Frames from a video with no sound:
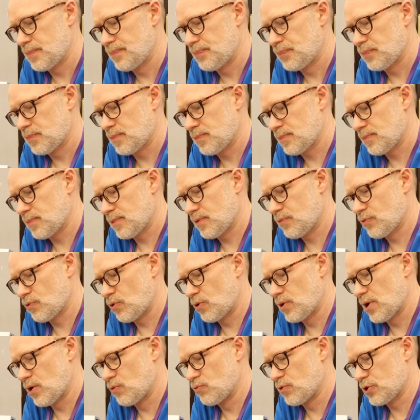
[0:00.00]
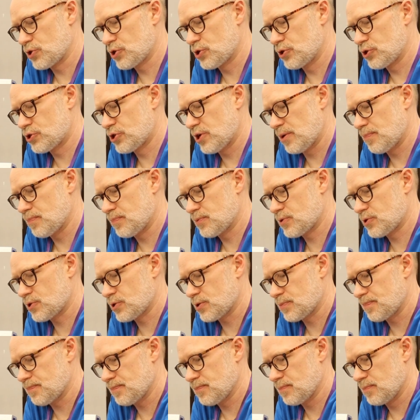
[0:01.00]
If there are no Russian
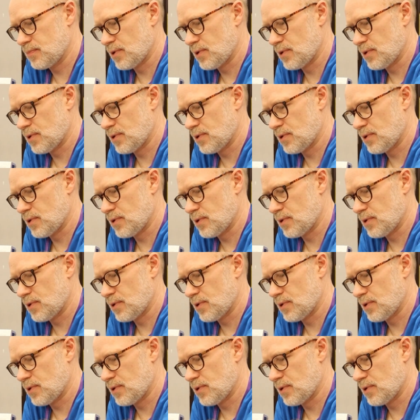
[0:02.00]
ships,